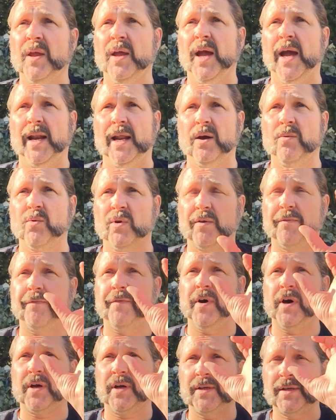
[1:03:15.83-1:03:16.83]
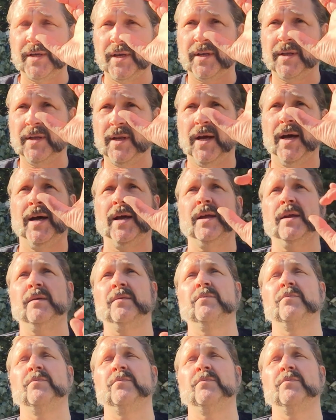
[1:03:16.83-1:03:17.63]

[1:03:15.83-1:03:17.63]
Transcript: and I want to focus it, I